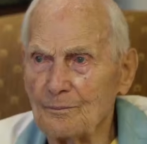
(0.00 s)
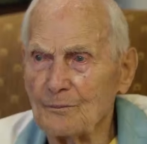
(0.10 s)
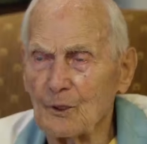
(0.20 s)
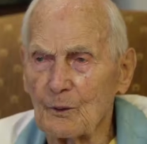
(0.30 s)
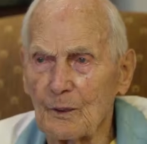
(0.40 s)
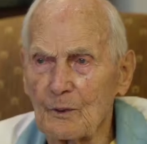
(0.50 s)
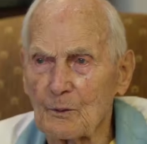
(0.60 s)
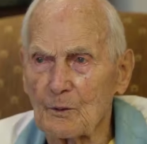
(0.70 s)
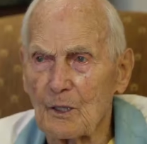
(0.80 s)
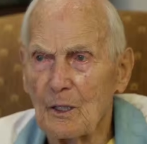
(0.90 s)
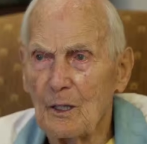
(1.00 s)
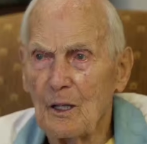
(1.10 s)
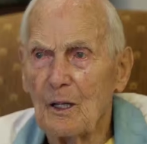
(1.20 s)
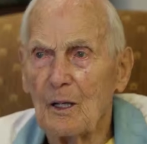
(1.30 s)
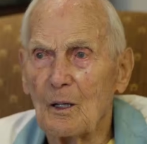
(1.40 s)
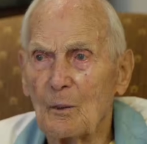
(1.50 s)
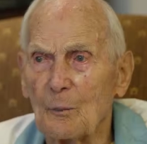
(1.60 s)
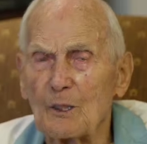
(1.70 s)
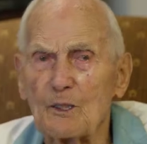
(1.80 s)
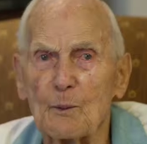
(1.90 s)
No, it was
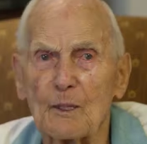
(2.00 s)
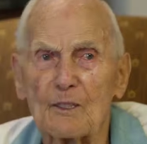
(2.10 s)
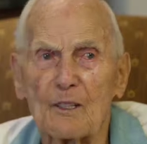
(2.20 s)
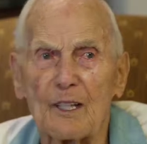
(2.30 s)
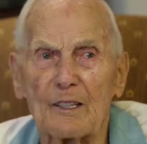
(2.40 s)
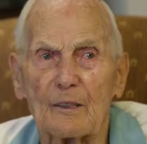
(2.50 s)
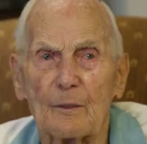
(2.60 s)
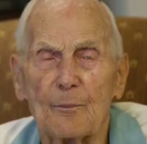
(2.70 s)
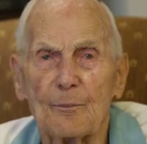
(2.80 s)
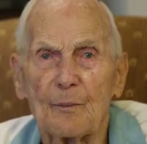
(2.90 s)
much, much later.